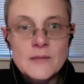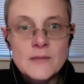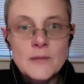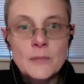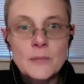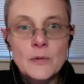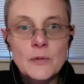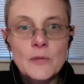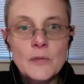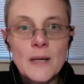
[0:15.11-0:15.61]
We're
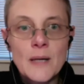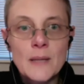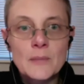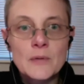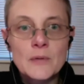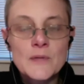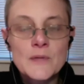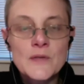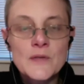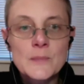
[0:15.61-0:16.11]
both
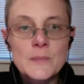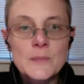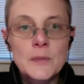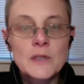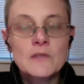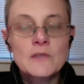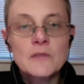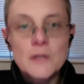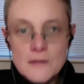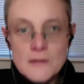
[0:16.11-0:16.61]
mammals, but
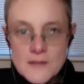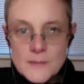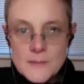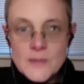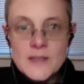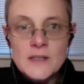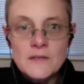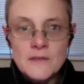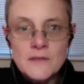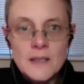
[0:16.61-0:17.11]
if we look
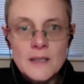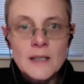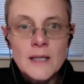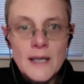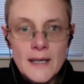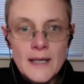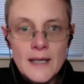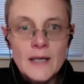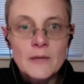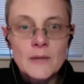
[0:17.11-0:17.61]
specifically at
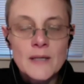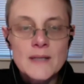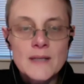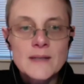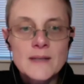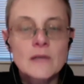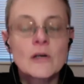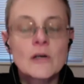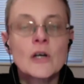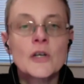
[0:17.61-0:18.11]
airways,
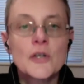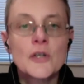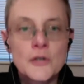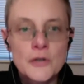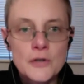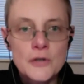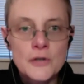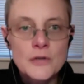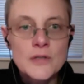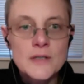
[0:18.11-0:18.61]
there are
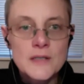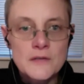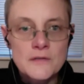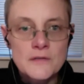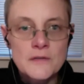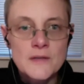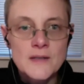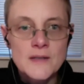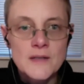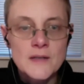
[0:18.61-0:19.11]
huge
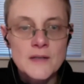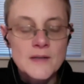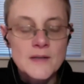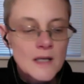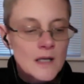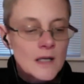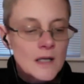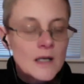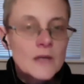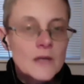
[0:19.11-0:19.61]
differences
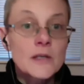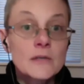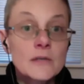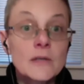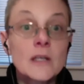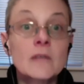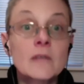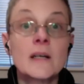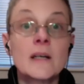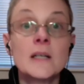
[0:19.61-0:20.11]
that are
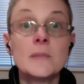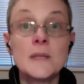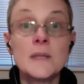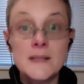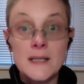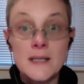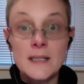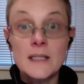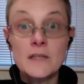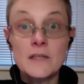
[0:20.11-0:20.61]
incredibly
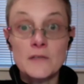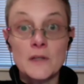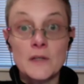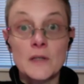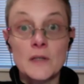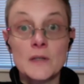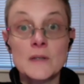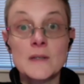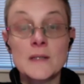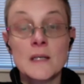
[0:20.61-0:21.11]

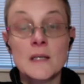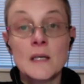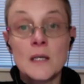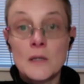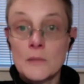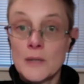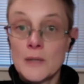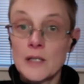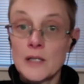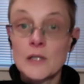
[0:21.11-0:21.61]
significant
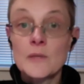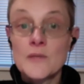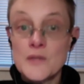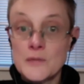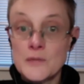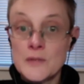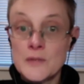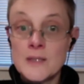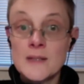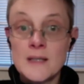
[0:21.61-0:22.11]
when it comes
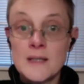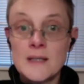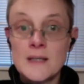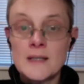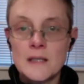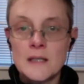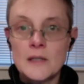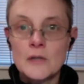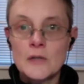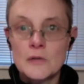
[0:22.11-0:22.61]
to a disease
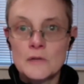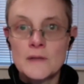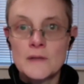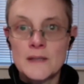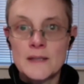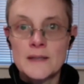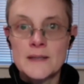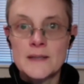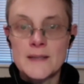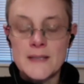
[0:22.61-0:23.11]
like
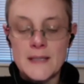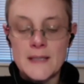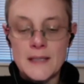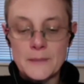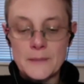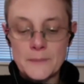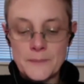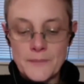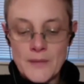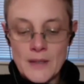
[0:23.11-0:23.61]

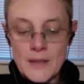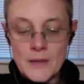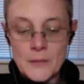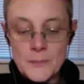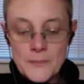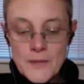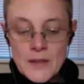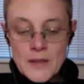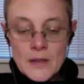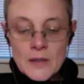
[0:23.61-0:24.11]
COVID-19. Now,
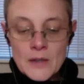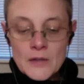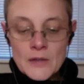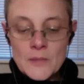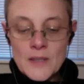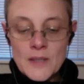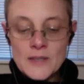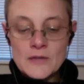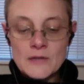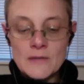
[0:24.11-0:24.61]
you
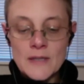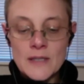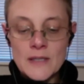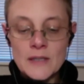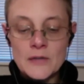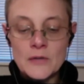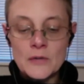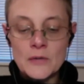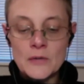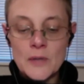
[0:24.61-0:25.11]
might already
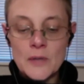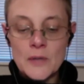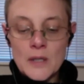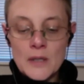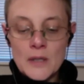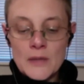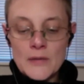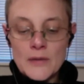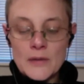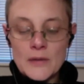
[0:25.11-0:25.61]
know
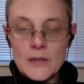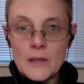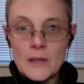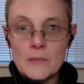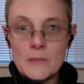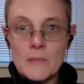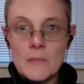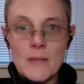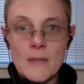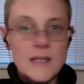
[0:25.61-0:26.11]
that
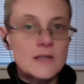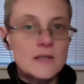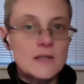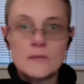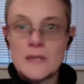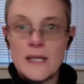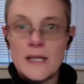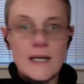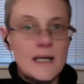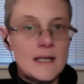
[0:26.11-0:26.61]
mice
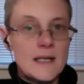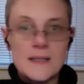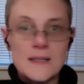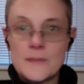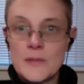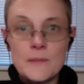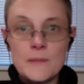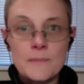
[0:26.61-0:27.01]
don't get asthma.